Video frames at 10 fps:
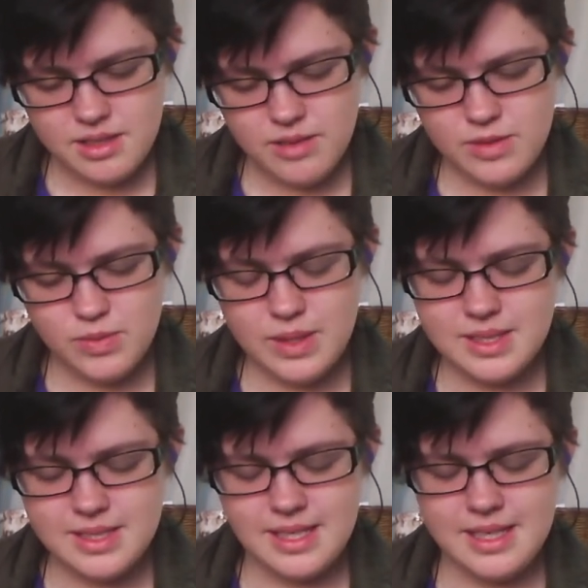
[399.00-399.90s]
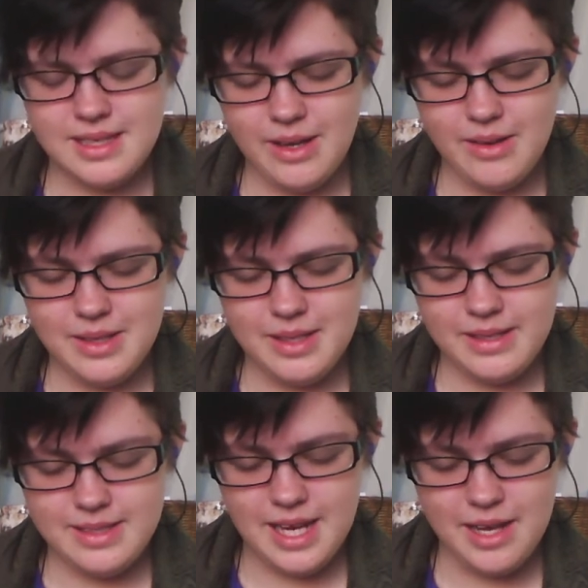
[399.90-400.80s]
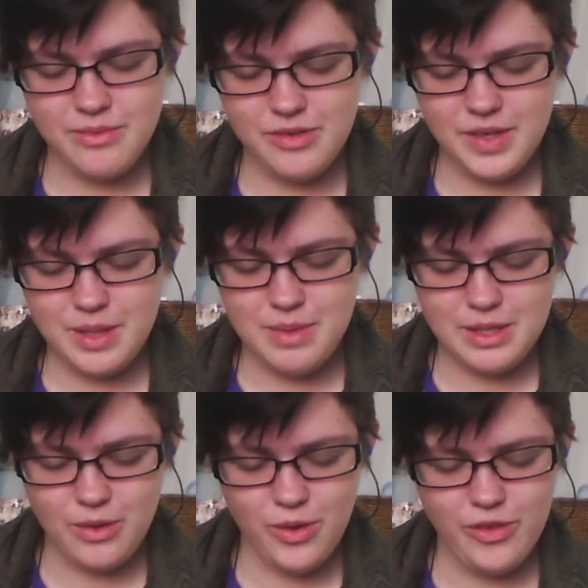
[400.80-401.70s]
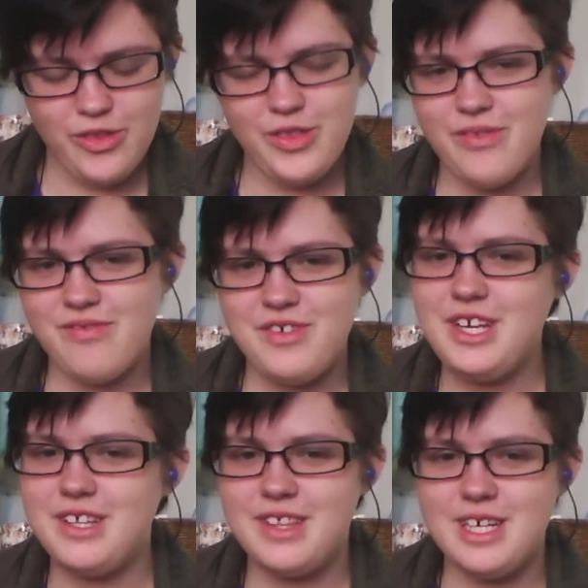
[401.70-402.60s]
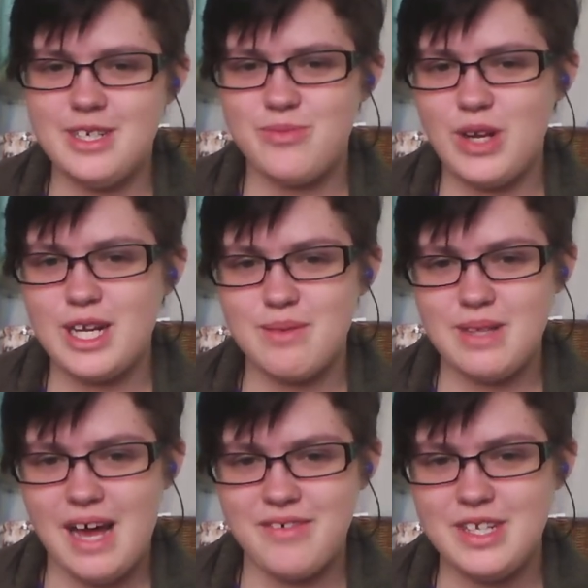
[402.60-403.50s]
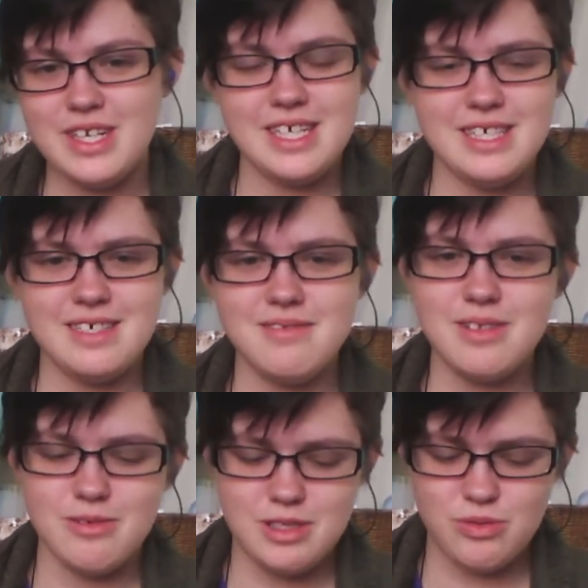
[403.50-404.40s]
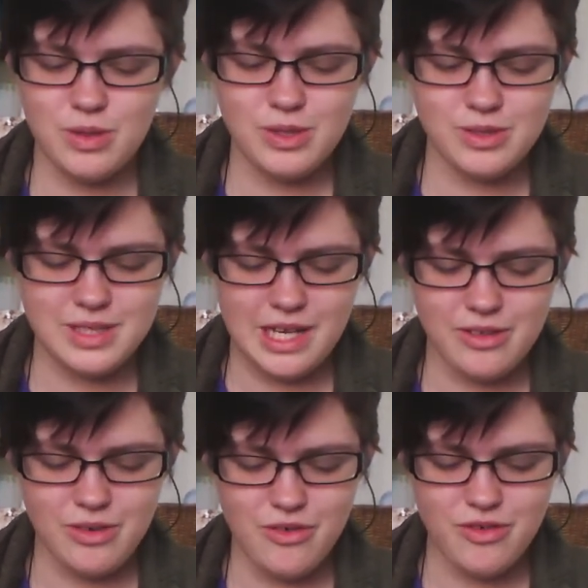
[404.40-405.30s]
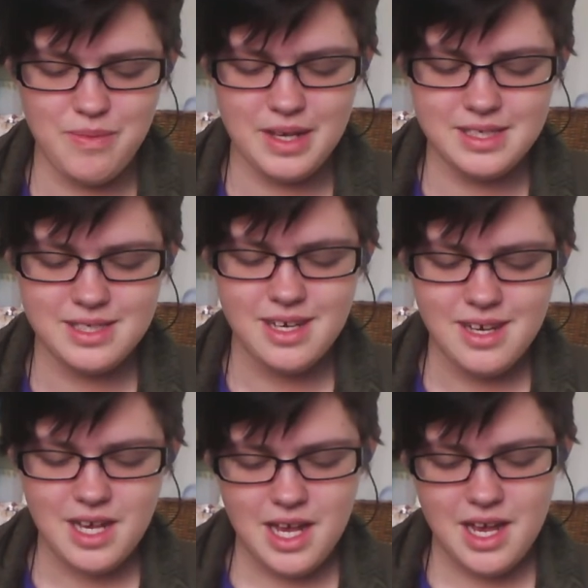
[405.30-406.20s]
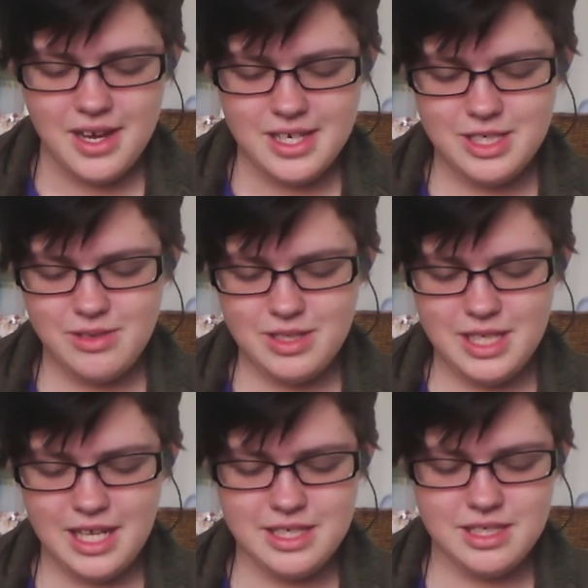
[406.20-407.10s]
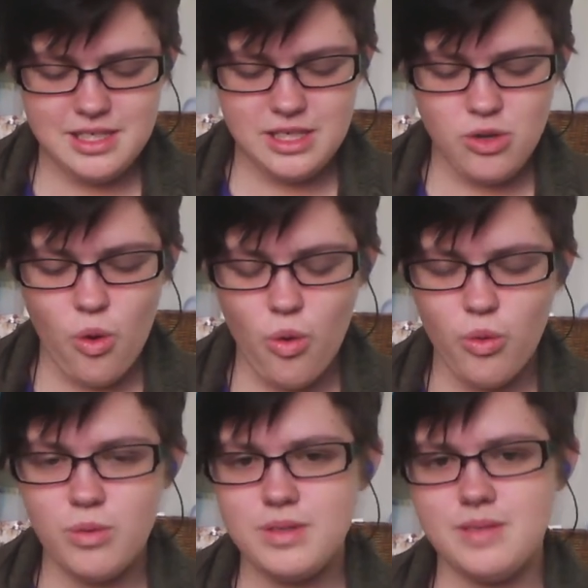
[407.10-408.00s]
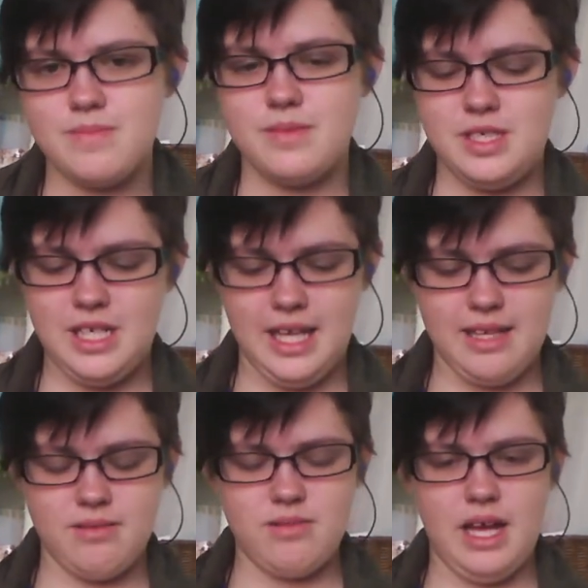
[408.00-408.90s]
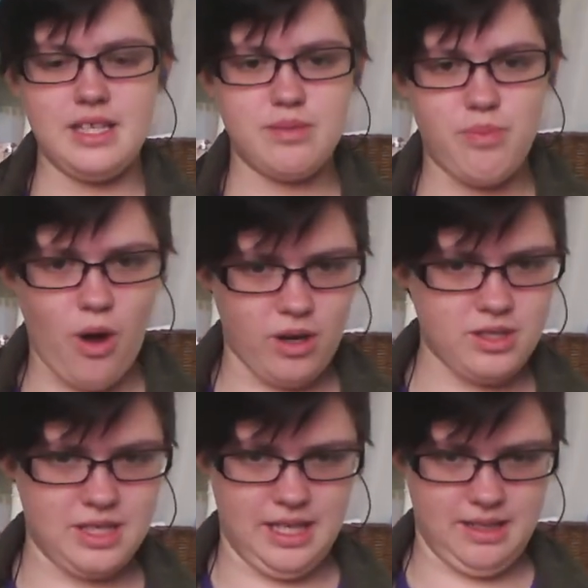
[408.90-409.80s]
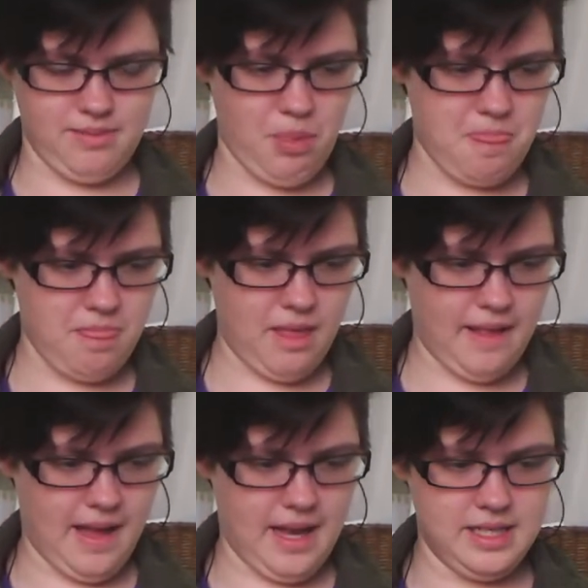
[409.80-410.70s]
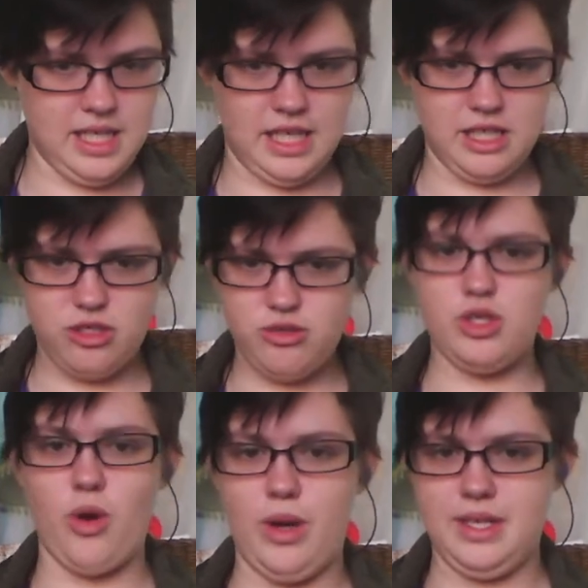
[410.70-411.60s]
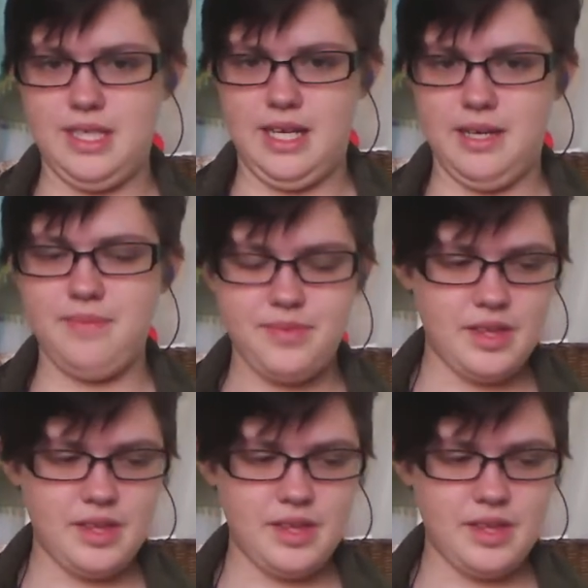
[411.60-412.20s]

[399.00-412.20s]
There was one scene though in the entire movie that made the whole theater break up laughing. There was this one girl down the road from us. She had this whole she like had this box thing, and she had like 2 sodas in it,